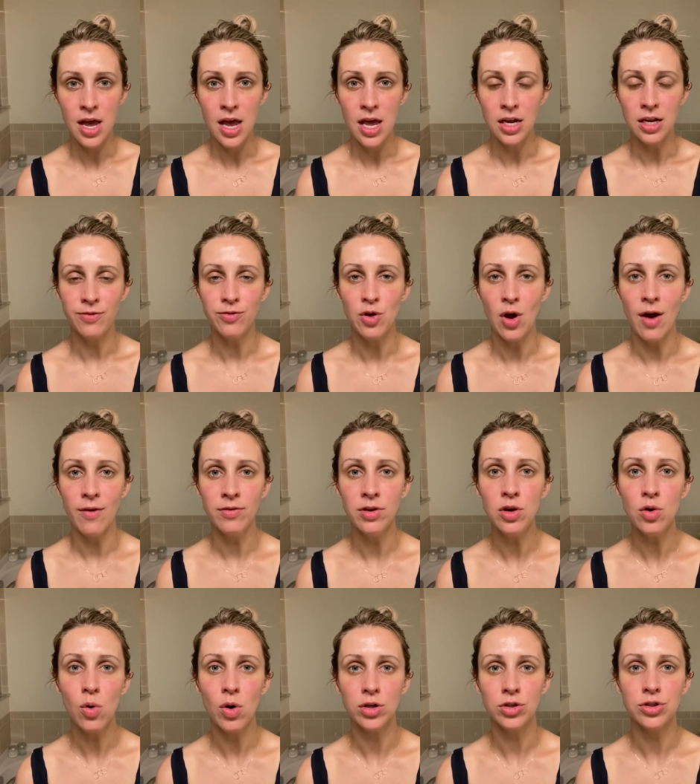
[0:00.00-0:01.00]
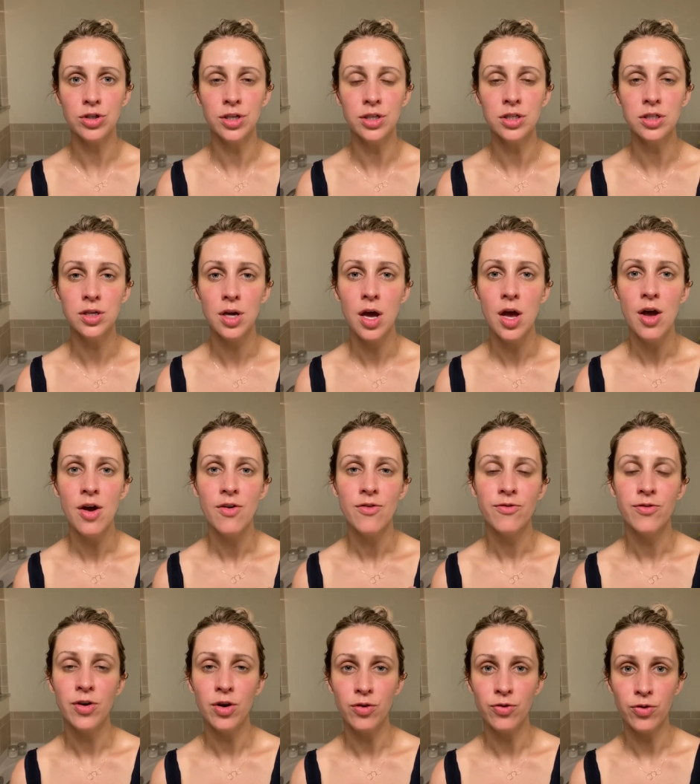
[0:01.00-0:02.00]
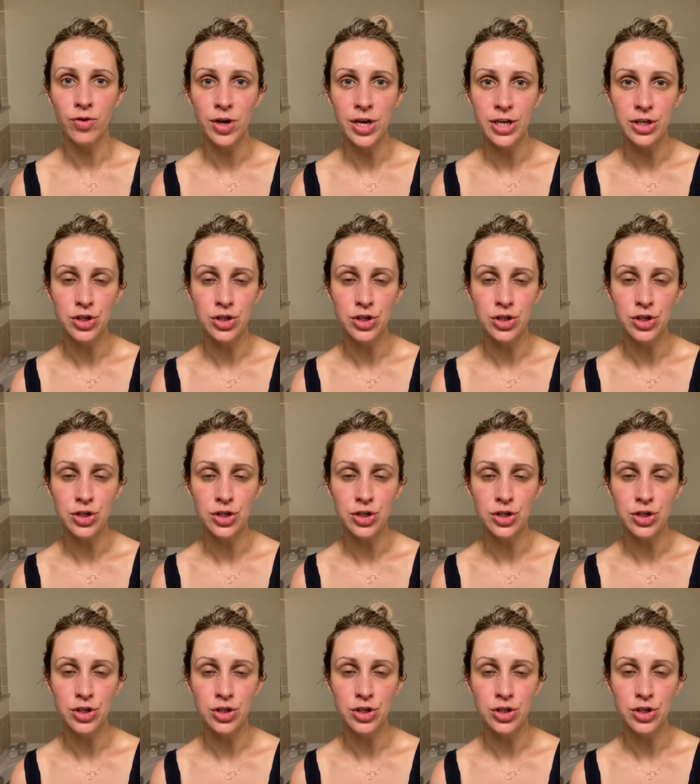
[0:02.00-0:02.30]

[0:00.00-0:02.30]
If you have any questions, feel free